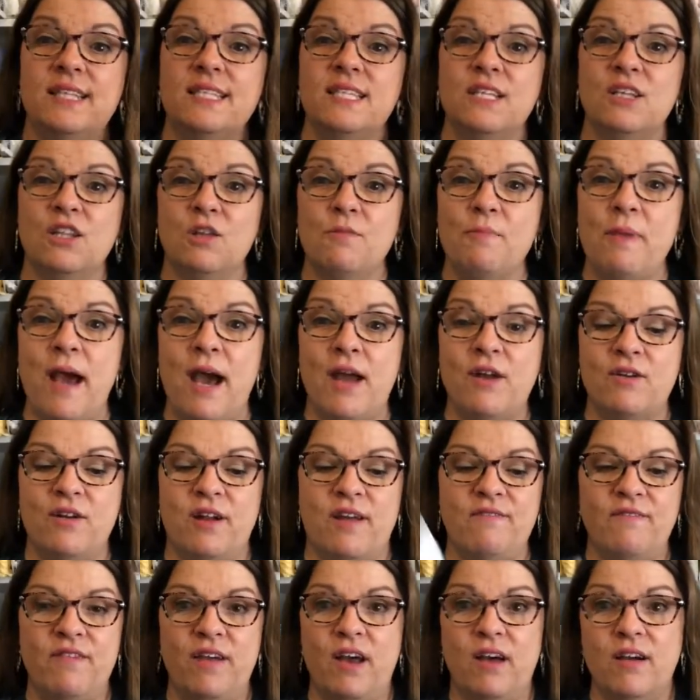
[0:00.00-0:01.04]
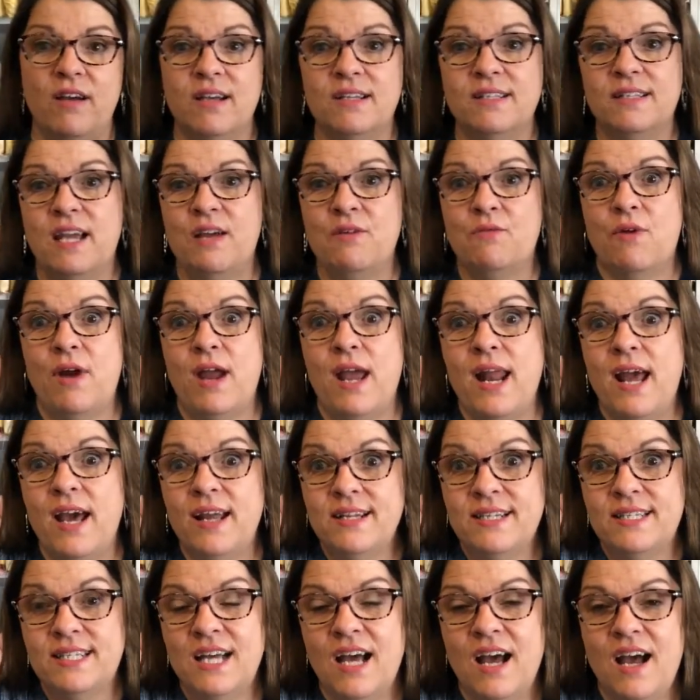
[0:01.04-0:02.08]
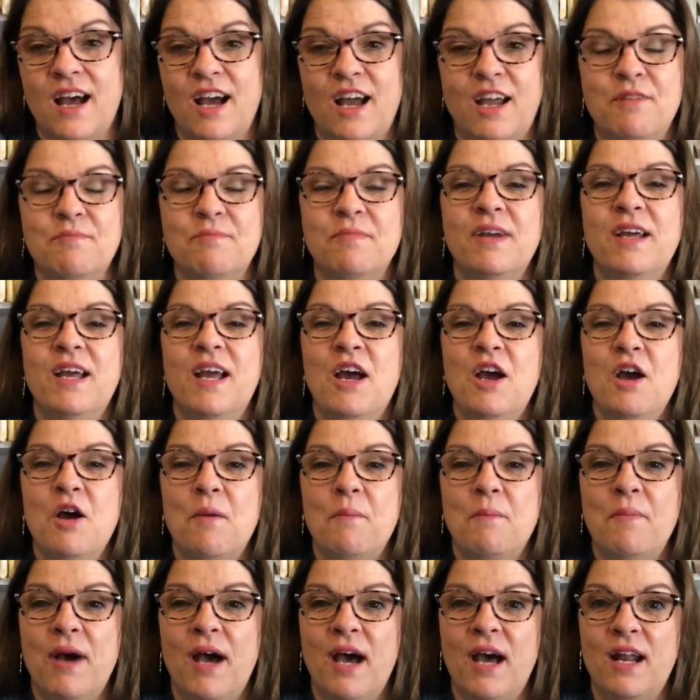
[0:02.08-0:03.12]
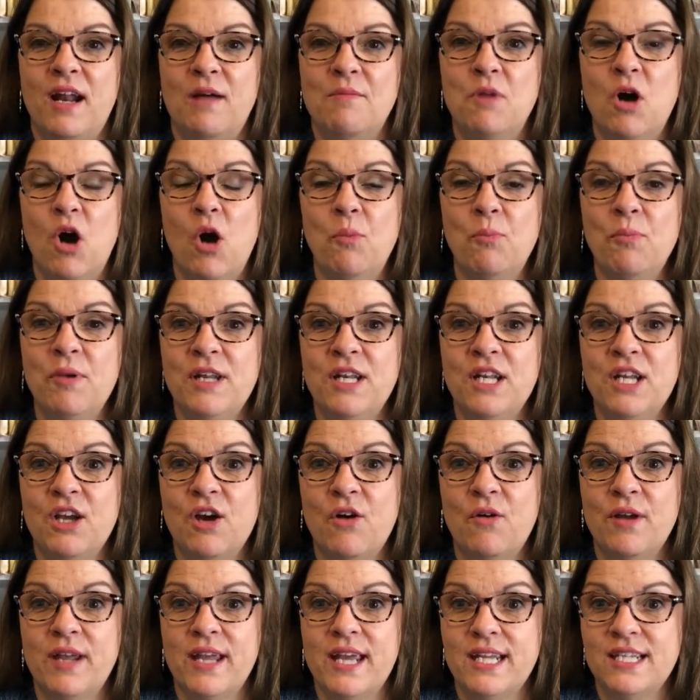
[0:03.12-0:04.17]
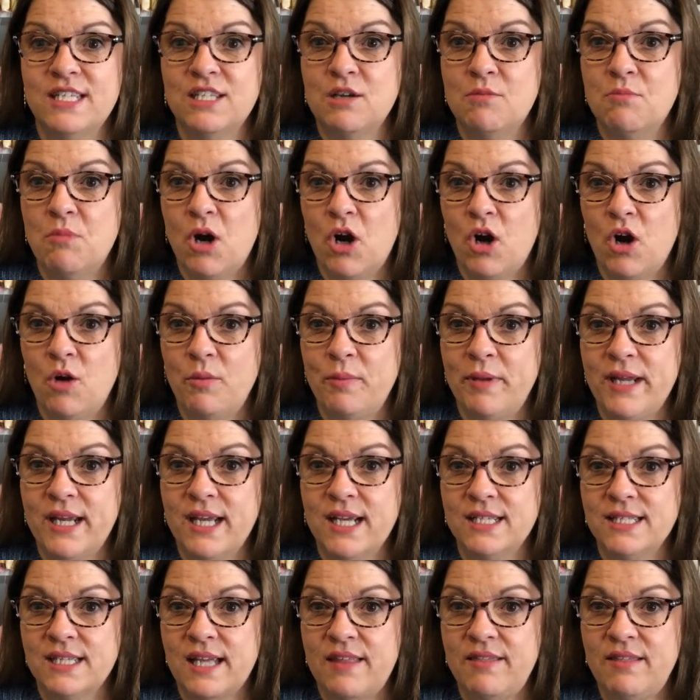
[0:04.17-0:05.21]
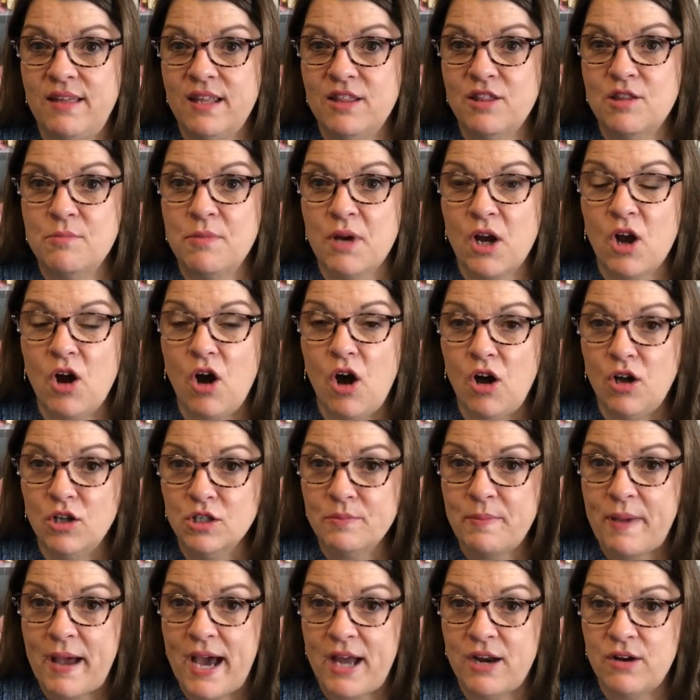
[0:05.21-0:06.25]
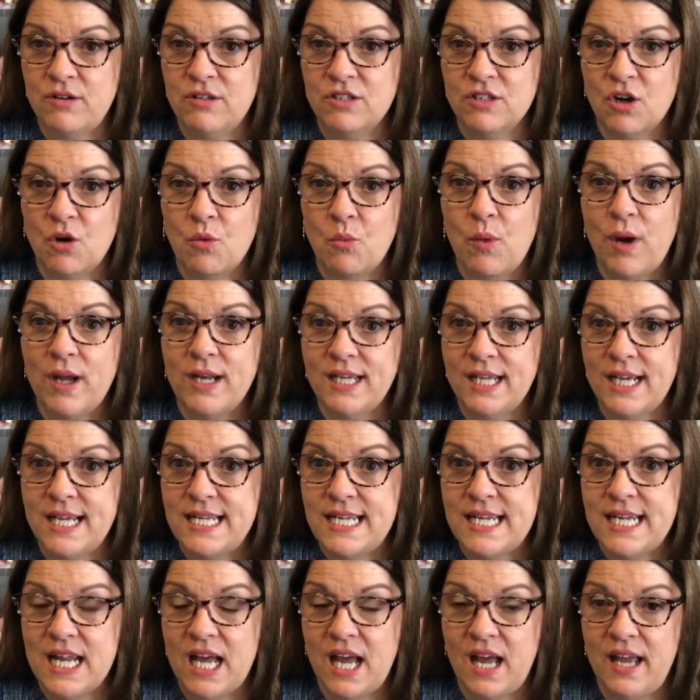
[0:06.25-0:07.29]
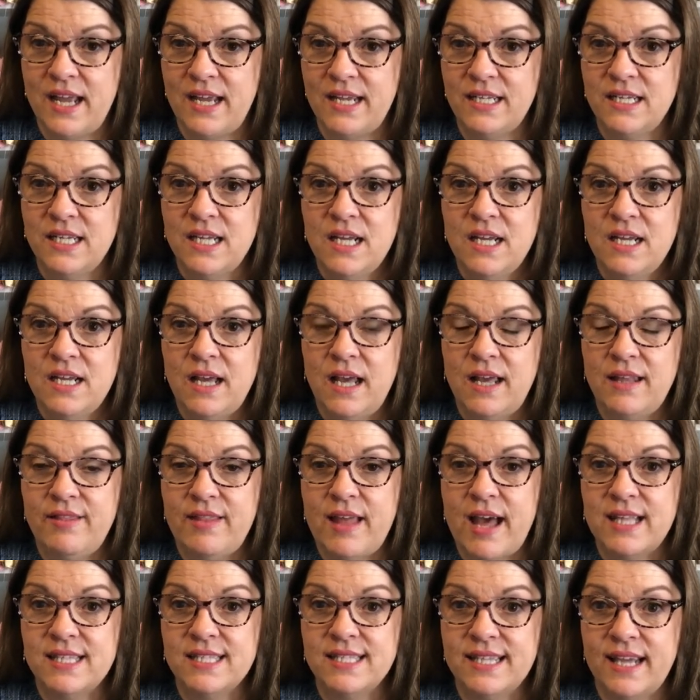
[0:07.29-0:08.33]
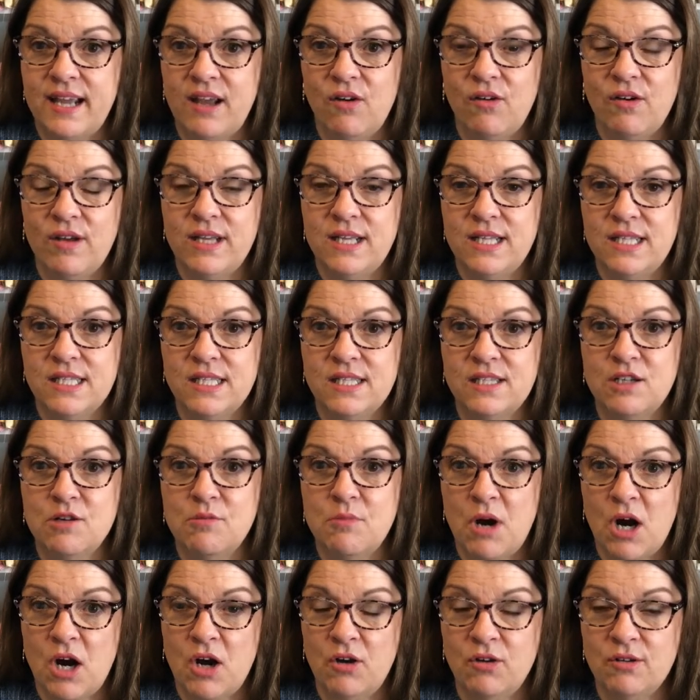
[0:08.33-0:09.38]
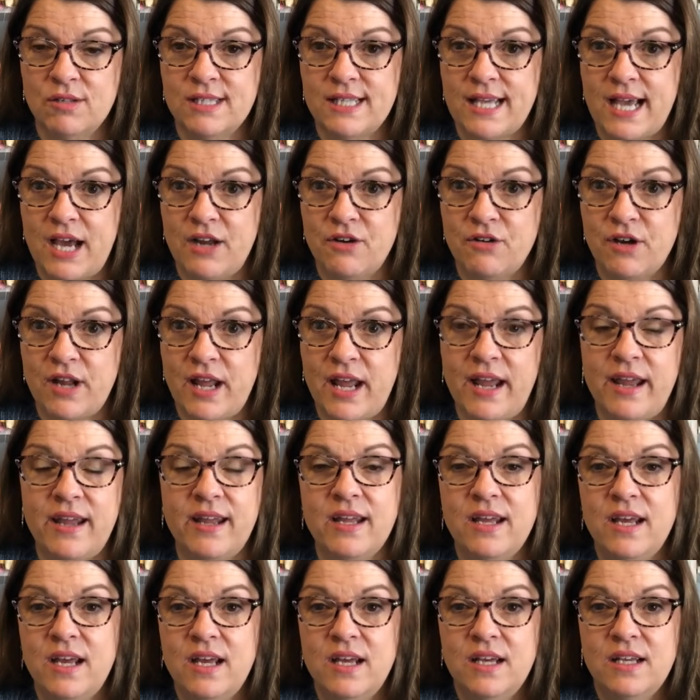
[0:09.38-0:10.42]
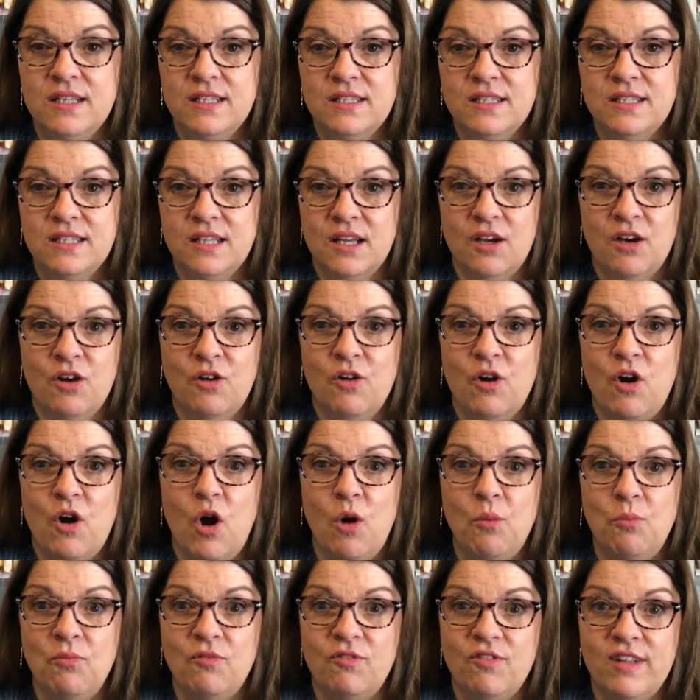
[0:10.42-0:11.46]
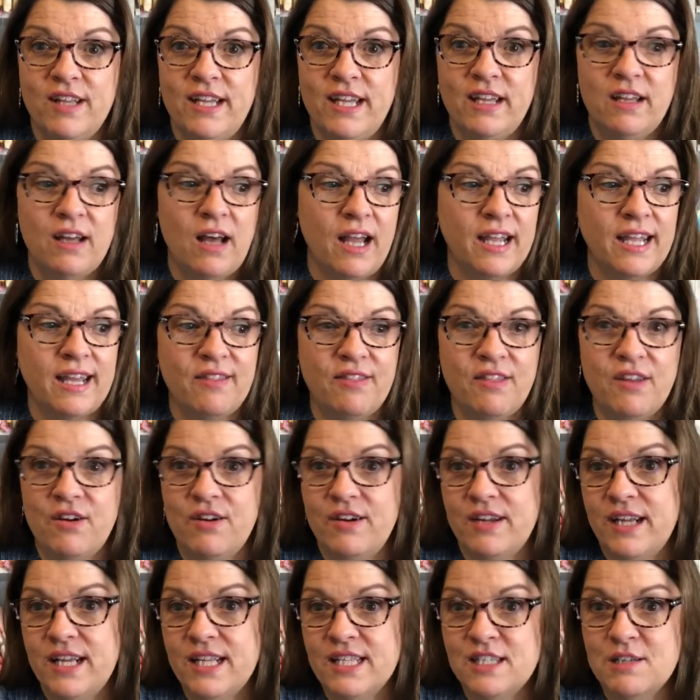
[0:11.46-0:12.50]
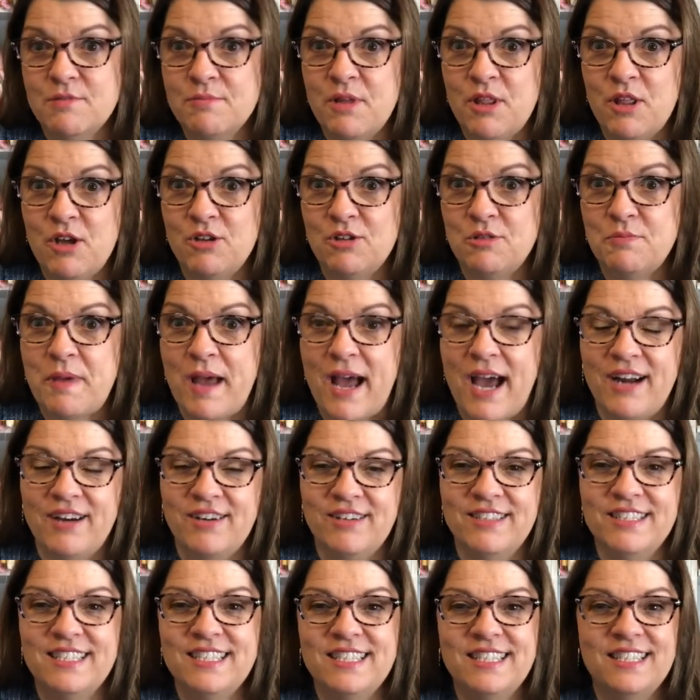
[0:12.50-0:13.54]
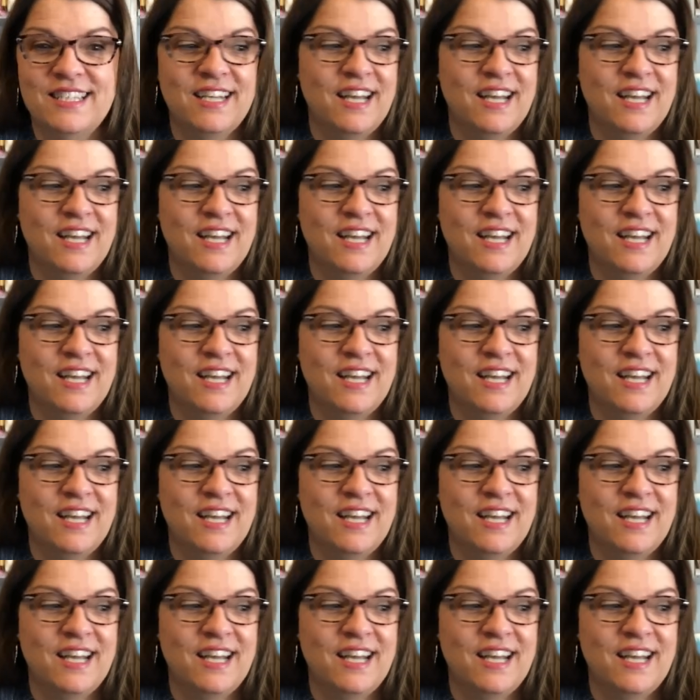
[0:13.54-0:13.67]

the only pattern I found because I ran out of time, but I'm hoping to go again tomorrow because I think the McCall's patterns are one ninety-nine and that sale ends tomorrow, Saturday. So hopefully I'll get there and get some of those patterns.